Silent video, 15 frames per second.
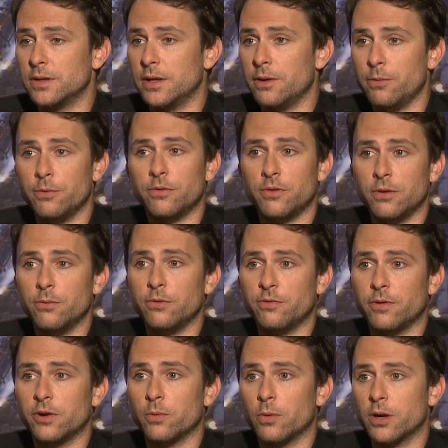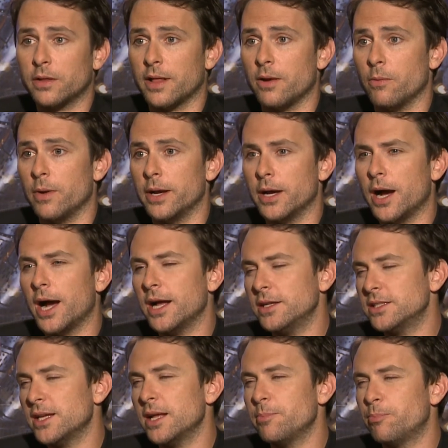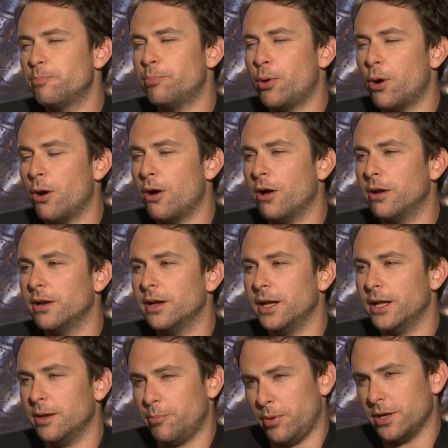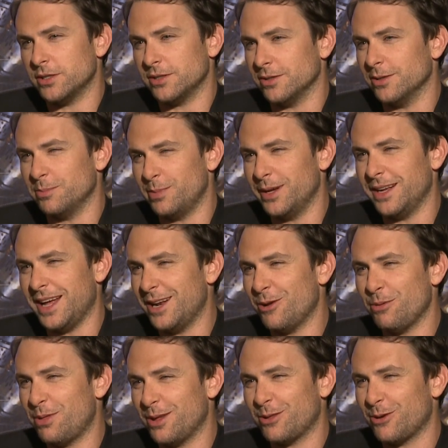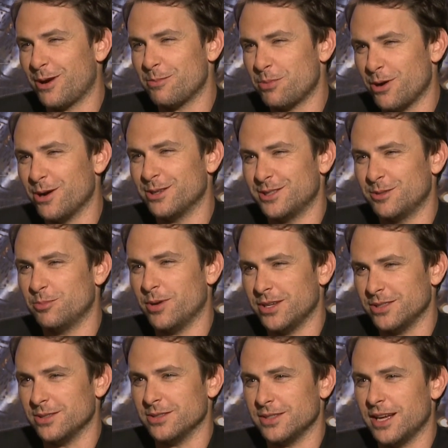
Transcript: it was it was fun to work that way. I said pawn in a puzzle, but I don't think there are pawns in puzzles.